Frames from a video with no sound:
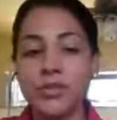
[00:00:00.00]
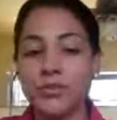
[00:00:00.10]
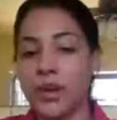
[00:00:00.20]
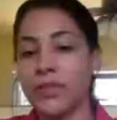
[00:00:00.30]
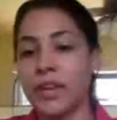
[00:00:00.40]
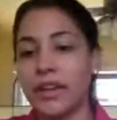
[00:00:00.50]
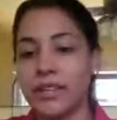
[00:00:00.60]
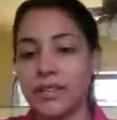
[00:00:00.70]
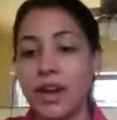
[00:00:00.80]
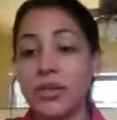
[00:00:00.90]
how user
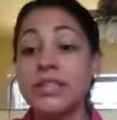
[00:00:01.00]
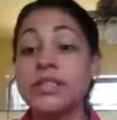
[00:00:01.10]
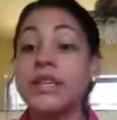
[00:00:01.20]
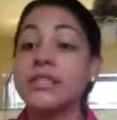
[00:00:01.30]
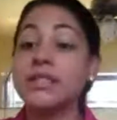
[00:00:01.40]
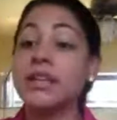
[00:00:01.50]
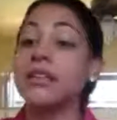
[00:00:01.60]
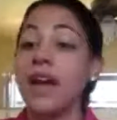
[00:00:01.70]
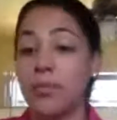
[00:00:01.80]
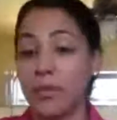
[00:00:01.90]
friendly it is and how easy
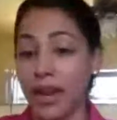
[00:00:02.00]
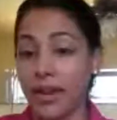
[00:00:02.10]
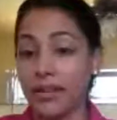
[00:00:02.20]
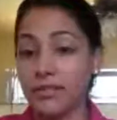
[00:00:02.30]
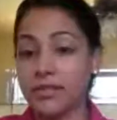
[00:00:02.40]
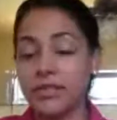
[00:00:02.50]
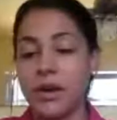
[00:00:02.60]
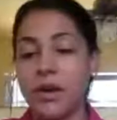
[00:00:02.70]
it is to collaborate.